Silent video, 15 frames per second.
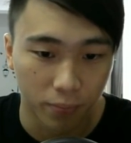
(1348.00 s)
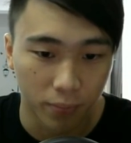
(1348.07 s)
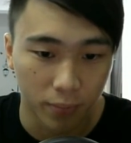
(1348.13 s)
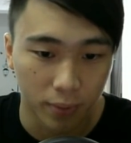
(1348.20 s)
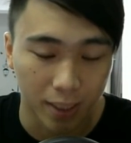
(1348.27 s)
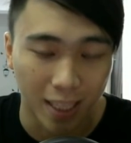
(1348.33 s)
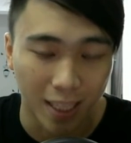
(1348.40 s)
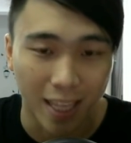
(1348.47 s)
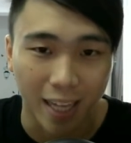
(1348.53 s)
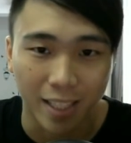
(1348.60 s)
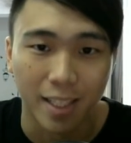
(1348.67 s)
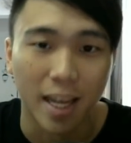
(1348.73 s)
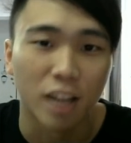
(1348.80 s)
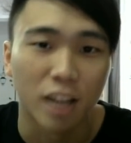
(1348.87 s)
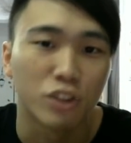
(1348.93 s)

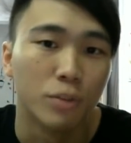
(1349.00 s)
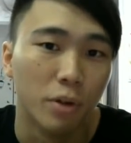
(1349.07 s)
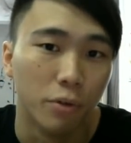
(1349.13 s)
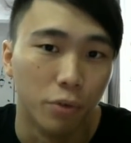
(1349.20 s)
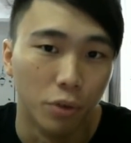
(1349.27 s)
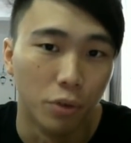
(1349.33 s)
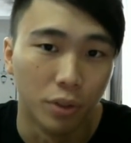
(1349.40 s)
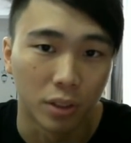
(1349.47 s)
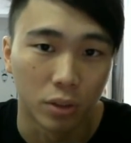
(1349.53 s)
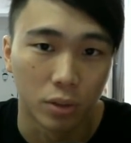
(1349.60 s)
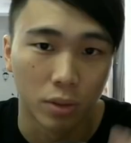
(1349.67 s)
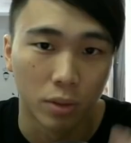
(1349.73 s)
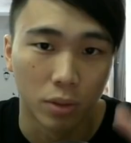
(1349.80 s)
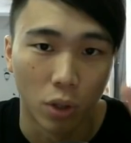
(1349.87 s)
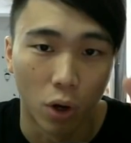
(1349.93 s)
selected attribute runes
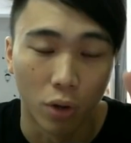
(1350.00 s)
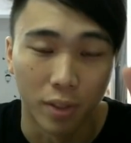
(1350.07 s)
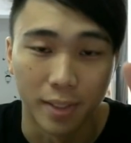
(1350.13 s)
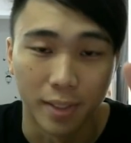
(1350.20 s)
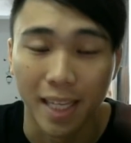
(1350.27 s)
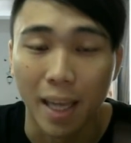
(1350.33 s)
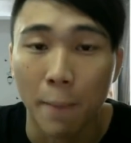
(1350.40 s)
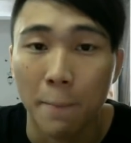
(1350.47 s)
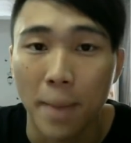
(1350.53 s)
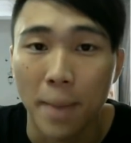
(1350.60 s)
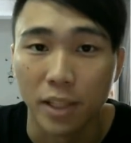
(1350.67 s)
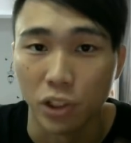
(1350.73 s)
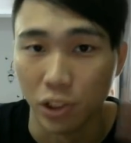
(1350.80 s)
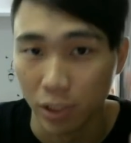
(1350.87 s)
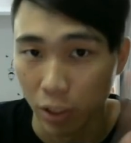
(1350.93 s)
on the second
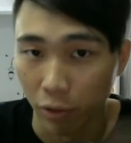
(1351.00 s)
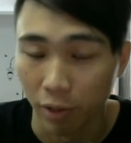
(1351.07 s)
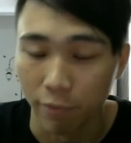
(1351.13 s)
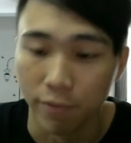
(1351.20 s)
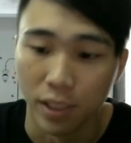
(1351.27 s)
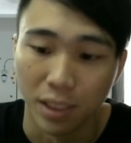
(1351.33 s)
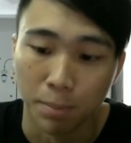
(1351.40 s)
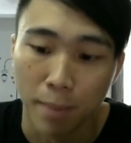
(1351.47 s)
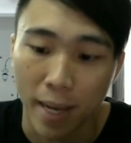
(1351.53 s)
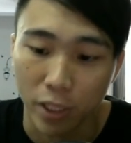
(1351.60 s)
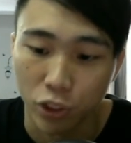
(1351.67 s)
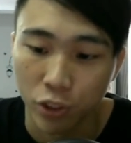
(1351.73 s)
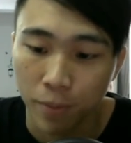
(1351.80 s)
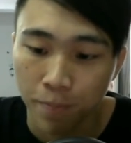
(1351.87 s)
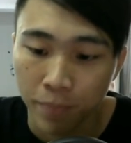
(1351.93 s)
batch instead of the first
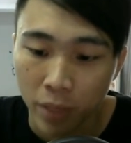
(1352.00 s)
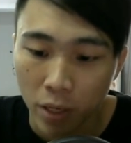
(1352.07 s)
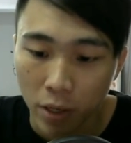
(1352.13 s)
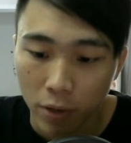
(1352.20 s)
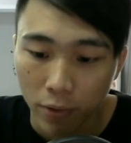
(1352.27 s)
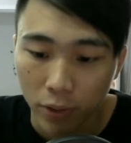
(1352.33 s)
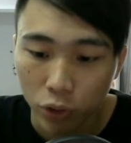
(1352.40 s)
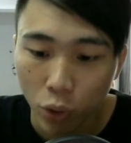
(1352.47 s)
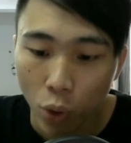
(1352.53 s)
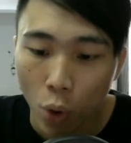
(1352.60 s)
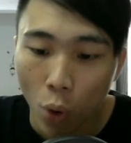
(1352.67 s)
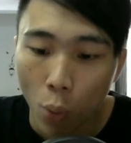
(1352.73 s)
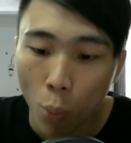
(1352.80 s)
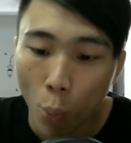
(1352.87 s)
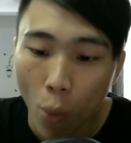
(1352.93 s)
batch. Right, so
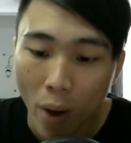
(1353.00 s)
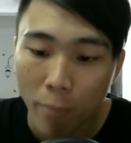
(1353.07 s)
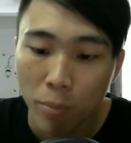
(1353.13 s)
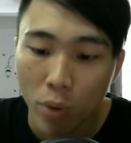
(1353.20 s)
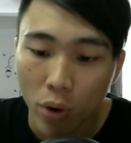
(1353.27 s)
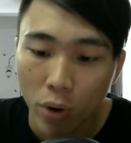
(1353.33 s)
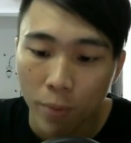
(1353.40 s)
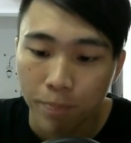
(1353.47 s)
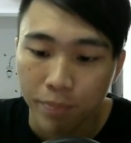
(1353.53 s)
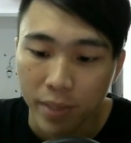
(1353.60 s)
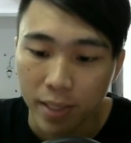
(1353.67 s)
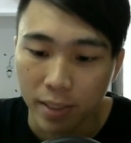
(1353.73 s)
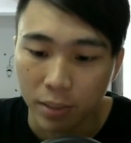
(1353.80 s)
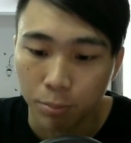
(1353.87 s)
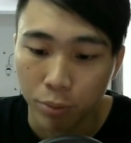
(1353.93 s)
one more
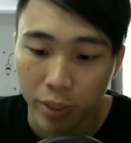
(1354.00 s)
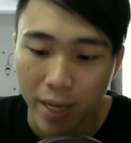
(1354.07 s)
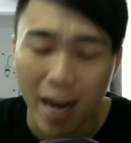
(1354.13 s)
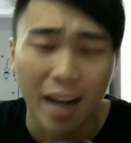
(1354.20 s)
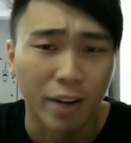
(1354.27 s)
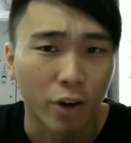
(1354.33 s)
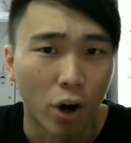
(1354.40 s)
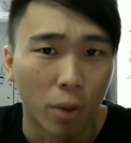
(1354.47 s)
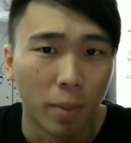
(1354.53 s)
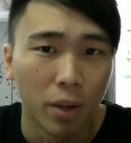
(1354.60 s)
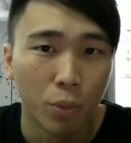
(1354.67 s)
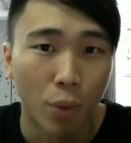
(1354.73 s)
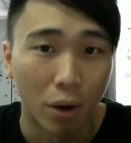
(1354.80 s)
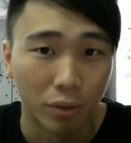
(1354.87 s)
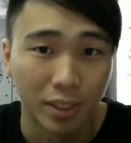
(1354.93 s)
is pretty
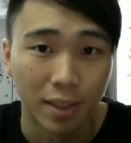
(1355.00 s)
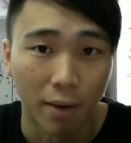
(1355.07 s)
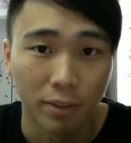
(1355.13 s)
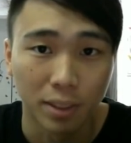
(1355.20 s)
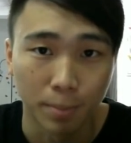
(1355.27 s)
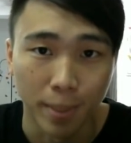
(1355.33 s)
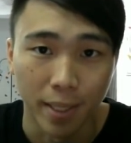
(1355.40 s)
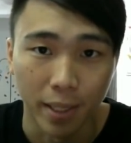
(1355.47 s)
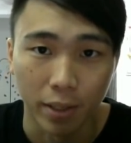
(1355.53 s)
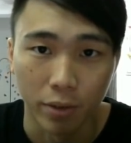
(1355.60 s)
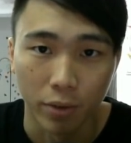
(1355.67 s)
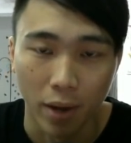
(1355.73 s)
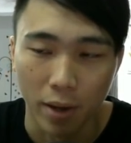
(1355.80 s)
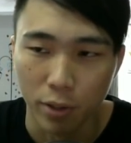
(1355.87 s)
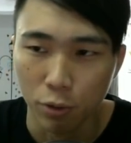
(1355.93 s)
uncommon while self-spinning,
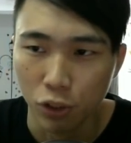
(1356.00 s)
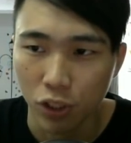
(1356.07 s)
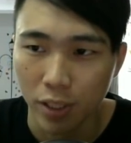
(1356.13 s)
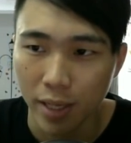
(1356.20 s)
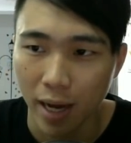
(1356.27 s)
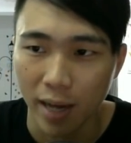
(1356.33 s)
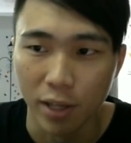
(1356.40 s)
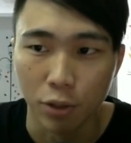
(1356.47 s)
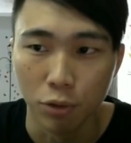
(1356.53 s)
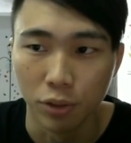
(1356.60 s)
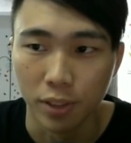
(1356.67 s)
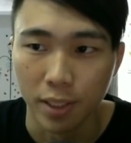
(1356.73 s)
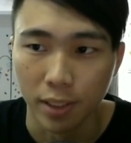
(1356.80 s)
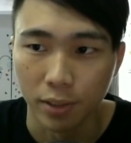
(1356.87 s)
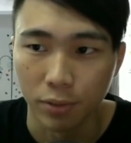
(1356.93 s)
right? Usually I use
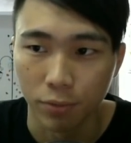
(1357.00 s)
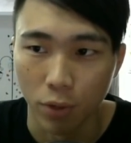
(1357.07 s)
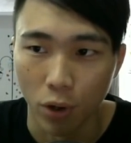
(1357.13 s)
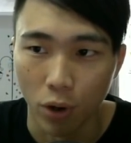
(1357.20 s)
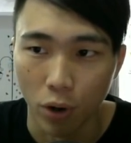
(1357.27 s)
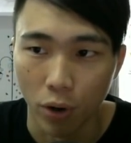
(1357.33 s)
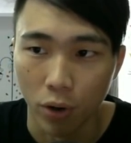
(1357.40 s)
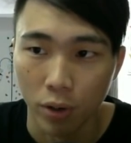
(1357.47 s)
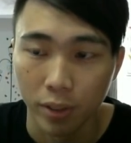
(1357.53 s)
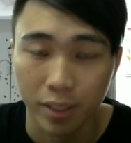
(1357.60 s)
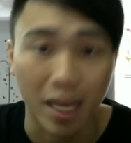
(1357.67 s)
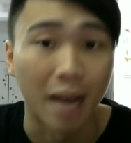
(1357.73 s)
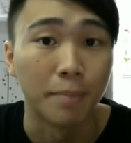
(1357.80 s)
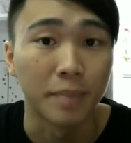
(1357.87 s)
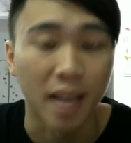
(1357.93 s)
this for
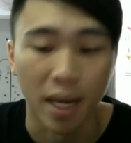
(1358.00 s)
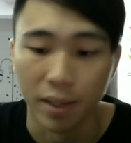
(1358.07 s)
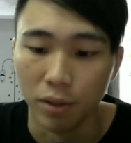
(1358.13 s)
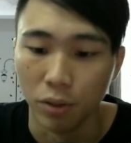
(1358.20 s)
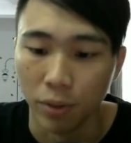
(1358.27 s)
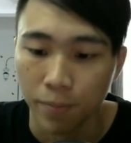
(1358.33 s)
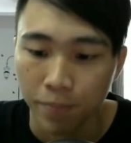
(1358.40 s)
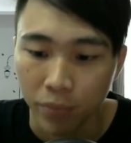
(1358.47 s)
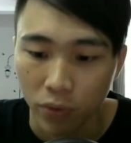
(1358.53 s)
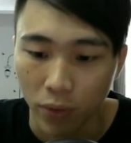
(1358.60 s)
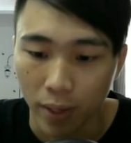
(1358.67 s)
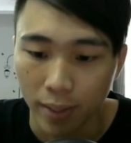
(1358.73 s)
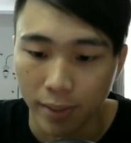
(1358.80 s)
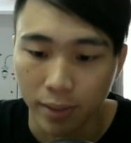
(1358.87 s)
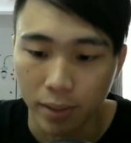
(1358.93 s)
Time Tunnel,
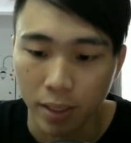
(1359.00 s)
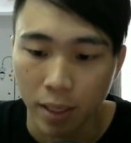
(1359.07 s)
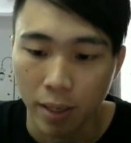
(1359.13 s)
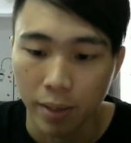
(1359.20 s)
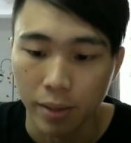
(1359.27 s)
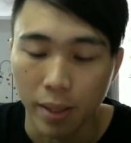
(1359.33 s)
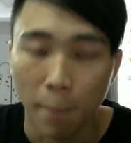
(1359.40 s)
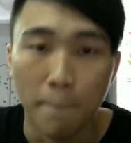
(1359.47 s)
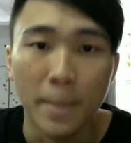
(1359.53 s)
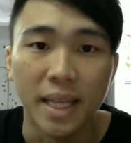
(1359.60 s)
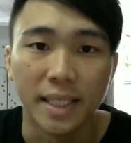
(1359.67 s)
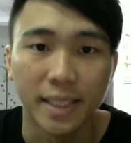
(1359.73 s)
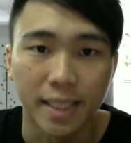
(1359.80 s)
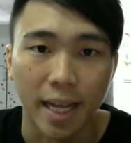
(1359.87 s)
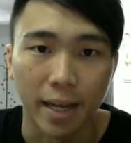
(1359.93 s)
right? It's the
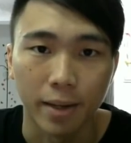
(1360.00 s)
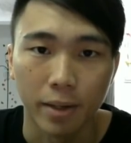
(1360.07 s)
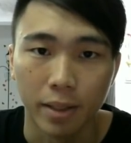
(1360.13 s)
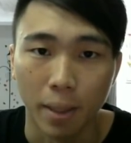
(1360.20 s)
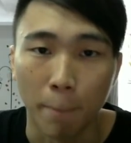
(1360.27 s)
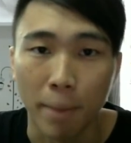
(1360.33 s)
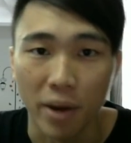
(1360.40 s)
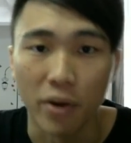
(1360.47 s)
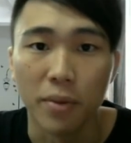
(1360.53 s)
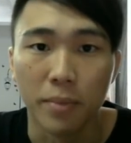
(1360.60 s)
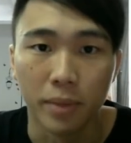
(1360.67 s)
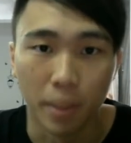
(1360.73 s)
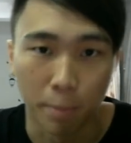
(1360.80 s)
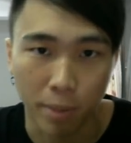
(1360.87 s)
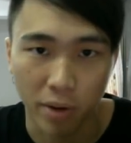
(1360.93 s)
mid stack, the
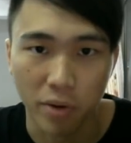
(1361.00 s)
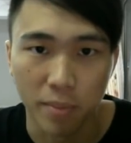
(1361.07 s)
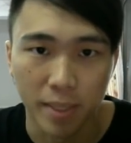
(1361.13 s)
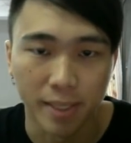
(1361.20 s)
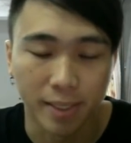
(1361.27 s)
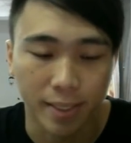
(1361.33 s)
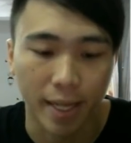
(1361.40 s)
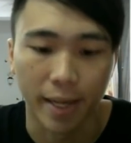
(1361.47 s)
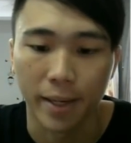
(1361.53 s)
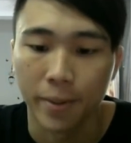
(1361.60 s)
pyramid stack,